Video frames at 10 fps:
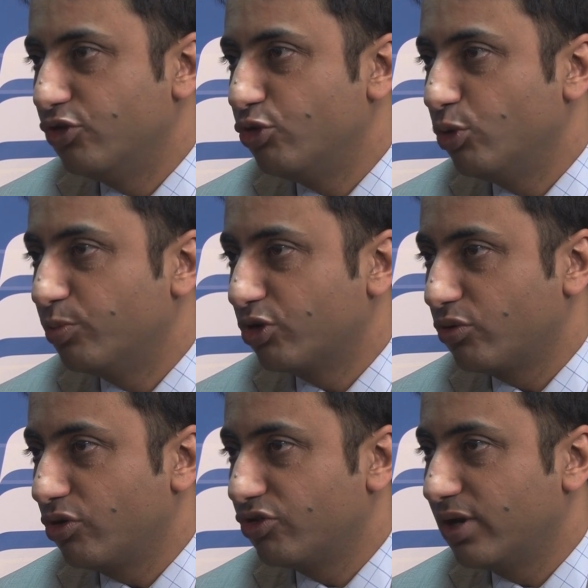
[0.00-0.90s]
troops
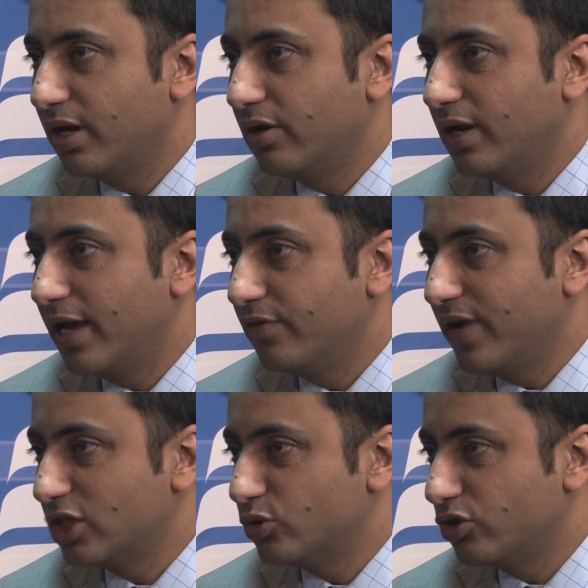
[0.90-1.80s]
across the line of
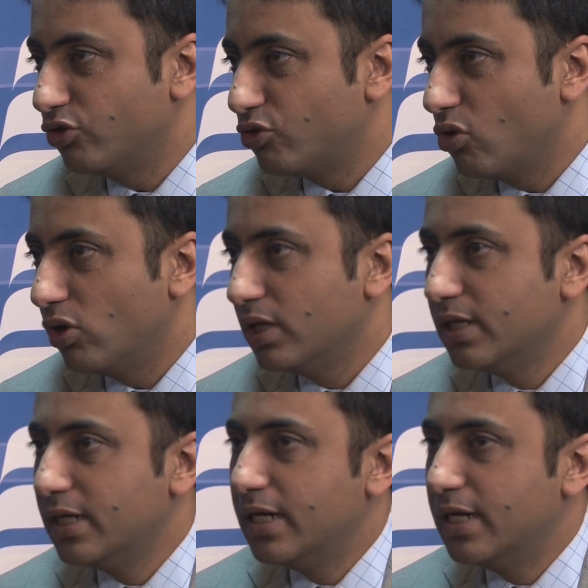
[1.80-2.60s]
actual control.